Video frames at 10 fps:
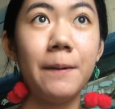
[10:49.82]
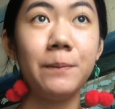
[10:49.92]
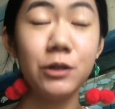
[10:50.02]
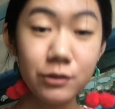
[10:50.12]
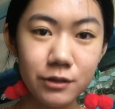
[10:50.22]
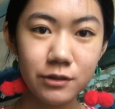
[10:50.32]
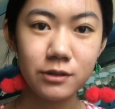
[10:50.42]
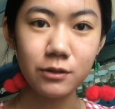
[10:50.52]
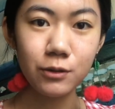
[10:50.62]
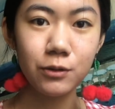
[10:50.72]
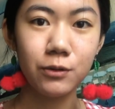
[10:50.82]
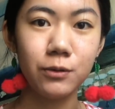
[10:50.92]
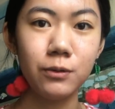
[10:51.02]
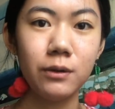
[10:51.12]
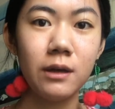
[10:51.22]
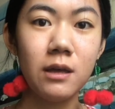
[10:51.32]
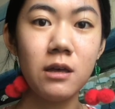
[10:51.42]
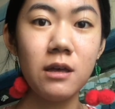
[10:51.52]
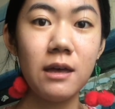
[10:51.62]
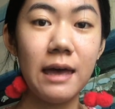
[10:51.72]
users who
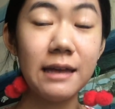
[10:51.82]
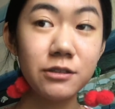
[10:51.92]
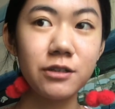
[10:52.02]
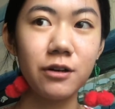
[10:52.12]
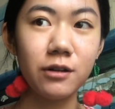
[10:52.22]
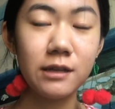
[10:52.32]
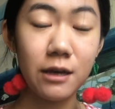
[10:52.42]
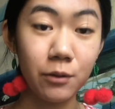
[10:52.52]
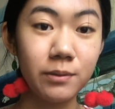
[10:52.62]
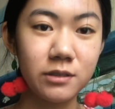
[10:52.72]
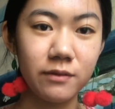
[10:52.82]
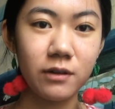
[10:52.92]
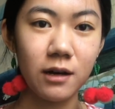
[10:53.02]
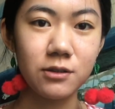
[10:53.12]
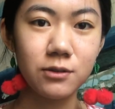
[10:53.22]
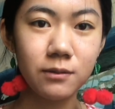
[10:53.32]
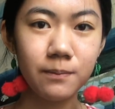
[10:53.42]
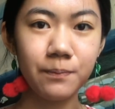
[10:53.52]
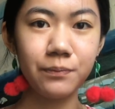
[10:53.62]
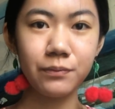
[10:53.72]
enter the OpenShift console,
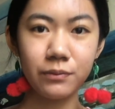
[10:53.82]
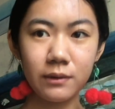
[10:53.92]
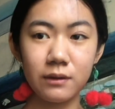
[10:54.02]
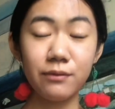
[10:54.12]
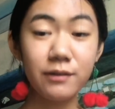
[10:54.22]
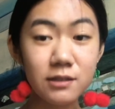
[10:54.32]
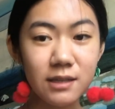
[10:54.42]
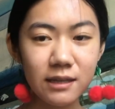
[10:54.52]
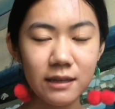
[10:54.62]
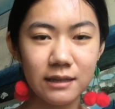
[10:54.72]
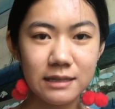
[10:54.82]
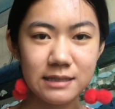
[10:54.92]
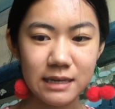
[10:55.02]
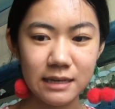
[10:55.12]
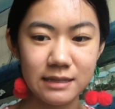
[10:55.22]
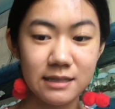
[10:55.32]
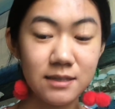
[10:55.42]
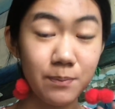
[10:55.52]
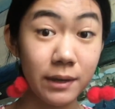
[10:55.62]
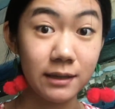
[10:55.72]
the first thing that they see is
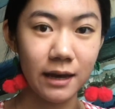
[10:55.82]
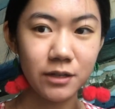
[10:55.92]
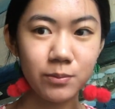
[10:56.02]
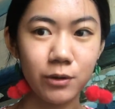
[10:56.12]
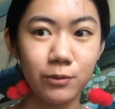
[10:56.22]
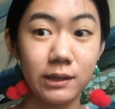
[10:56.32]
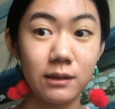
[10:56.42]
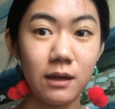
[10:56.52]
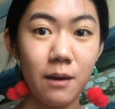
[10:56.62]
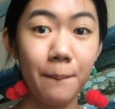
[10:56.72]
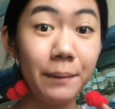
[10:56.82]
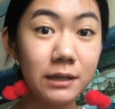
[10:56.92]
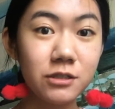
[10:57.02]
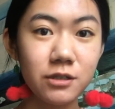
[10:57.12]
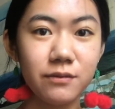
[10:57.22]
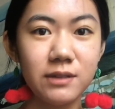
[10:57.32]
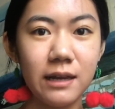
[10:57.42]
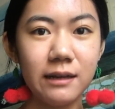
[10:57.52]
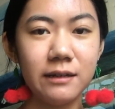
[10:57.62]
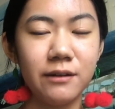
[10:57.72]
this big dashboard with a bunch of
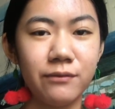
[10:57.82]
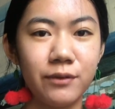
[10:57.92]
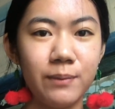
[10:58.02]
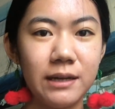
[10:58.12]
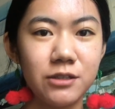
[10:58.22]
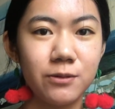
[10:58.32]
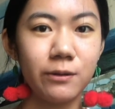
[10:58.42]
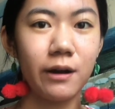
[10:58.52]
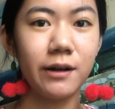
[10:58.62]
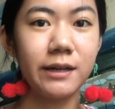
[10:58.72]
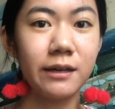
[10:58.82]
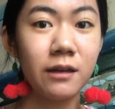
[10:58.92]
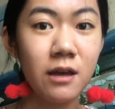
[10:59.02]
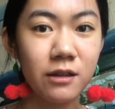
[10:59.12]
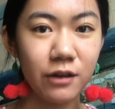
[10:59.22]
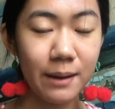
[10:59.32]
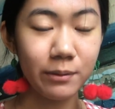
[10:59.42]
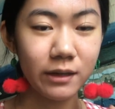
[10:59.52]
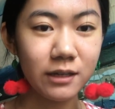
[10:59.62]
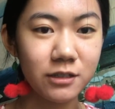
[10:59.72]
data and information regarding their
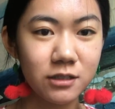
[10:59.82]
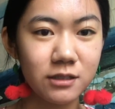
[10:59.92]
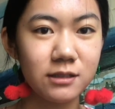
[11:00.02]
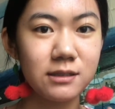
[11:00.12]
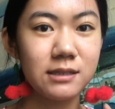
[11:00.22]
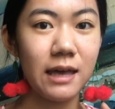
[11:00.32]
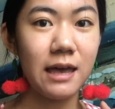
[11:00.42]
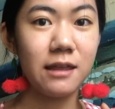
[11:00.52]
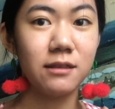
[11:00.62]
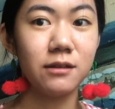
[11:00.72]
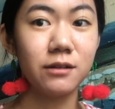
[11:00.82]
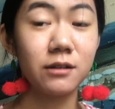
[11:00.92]
applications and their